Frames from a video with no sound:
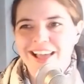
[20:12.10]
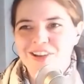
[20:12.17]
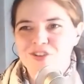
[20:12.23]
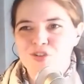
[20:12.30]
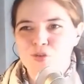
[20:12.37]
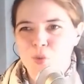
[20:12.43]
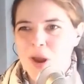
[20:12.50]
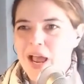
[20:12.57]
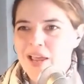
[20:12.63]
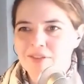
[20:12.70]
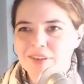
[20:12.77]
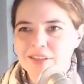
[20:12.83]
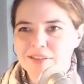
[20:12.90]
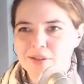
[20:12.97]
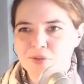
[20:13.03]

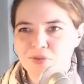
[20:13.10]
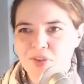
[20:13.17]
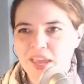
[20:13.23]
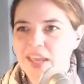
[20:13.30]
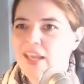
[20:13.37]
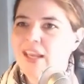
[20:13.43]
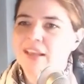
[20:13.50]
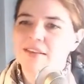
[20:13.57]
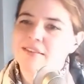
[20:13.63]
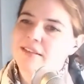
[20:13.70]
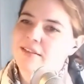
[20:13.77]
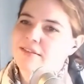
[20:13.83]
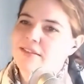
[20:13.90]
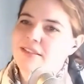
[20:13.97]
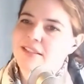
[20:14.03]
driving to Vegas
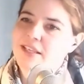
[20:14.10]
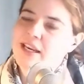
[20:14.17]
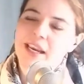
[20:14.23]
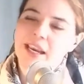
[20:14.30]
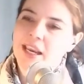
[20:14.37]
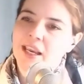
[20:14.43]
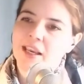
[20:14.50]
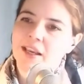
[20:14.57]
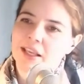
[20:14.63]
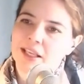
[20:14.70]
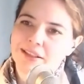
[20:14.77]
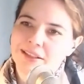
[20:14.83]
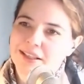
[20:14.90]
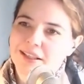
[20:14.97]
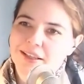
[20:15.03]
and seeing
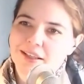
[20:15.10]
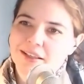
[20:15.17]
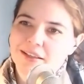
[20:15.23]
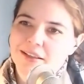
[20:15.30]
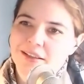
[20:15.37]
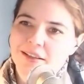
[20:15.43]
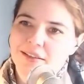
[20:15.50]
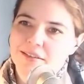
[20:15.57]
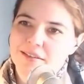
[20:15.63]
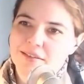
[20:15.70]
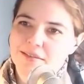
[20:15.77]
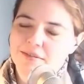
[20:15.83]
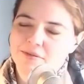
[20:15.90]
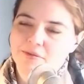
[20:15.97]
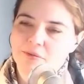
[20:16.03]
these
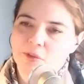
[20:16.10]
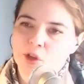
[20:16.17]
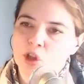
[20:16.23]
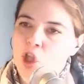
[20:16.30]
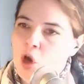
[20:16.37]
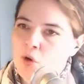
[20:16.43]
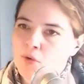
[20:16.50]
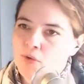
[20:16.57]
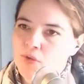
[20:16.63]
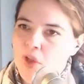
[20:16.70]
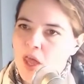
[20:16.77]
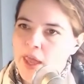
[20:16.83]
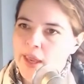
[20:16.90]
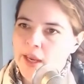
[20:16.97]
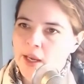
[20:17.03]

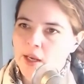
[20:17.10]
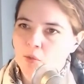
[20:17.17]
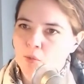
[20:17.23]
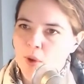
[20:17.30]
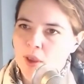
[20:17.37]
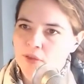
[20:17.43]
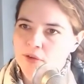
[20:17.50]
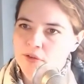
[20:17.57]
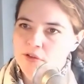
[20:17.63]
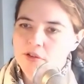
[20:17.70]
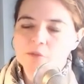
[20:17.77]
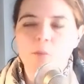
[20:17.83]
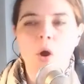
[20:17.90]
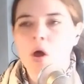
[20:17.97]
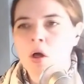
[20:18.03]
low-flying, rather
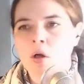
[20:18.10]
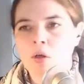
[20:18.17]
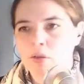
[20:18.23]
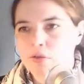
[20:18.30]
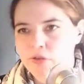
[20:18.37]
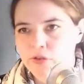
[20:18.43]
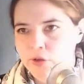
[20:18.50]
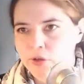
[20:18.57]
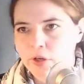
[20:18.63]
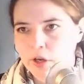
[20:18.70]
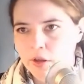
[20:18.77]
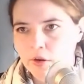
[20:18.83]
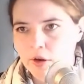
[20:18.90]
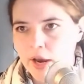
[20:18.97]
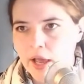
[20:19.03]
small,
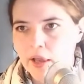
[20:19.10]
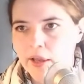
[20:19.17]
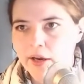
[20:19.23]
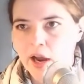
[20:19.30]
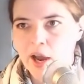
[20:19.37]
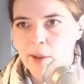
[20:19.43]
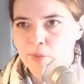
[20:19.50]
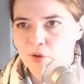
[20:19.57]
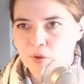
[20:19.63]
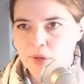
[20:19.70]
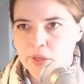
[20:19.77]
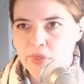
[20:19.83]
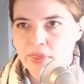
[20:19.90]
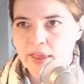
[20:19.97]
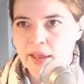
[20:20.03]
circular
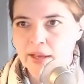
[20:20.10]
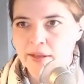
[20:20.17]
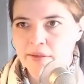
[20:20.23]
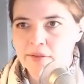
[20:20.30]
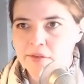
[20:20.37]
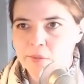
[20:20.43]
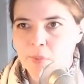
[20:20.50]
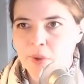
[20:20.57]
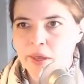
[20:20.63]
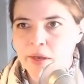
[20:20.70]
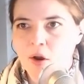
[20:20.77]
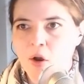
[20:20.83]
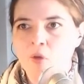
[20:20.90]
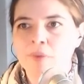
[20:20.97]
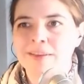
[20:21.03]
helicoptery things, but
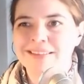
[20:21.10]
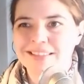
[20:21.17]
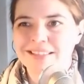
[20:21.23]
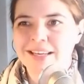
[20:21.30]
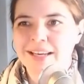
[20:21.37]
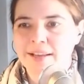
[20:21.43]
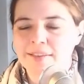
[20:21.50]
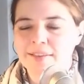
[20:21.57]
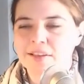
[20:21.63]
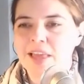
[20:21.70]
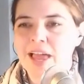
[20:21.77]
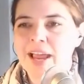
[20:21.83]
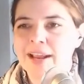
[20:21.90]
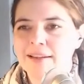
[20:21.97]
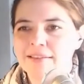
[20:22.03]
only seeing the
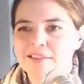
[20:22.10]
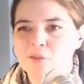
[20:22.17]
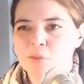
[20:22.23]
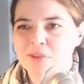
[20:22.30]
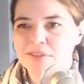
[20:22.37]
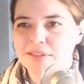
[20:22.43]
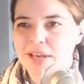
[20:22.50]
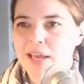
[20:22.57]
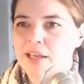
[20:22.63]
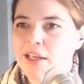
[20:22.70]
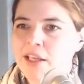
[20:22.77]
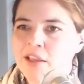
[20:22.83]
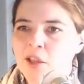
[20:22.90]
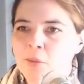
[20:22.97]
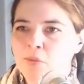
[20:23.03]
lights and
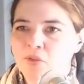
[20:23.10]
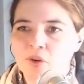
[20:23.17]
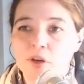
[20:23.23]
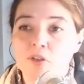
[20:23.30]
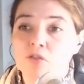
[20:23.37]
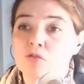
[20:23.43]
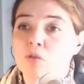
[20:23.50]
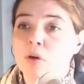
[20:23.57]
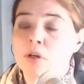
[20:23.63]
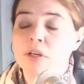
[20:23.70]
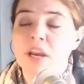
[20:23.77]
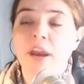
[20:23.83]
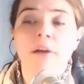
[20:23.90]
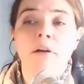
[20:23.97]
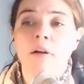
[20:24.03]
mistaking them for
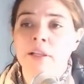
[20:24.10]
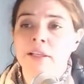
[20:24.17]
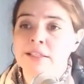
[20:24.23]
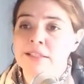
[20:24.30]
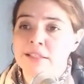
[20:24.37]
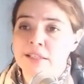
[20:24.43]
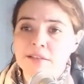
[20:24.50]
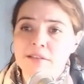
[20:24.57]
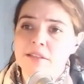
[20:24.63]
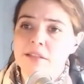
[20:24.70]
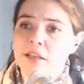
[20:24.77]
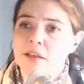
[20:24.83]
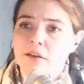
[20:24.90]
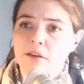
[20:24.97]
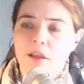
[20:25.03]
extraordinarily
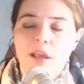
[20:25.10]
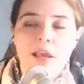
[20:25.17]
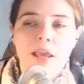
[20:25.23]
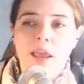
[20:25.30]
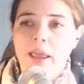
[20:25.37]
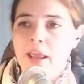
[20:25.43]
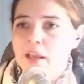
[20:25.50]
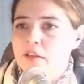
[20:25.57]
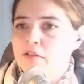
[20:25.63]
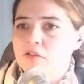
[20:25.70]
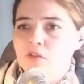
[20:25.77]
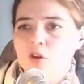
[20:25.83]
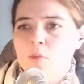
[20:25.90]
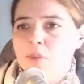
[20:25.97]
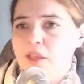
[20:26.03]
distant,
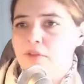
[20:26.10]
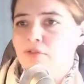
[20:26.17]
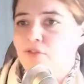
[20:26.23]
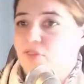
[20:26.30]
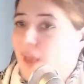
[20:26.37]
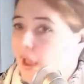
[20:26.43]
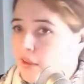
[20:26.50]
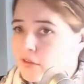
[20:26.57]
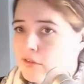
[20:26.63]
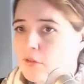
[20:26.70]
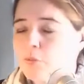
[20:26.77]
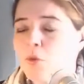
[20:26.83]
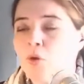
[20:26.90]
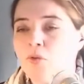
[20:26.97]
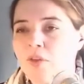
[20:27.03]
extremely
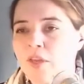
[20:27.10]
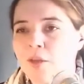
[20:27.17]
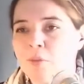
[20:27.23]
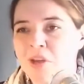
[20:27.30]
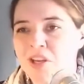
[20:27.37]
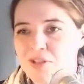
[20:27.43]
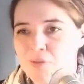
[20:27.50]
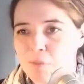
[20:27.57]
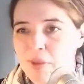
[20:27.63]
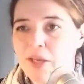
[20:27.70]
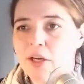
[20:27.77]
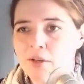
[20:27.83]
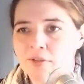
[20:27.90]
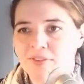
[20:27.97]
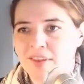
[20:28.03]
fast-moving, much
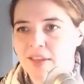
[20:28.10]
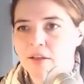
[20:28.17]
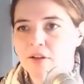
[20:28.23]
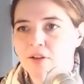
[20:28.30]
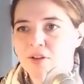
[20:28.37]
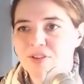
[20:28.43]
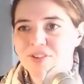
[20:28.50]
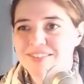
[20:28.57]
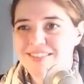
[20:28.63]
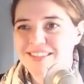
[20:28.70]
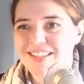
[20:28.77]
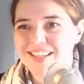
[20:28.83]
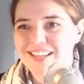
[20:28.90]
bigger vehicles.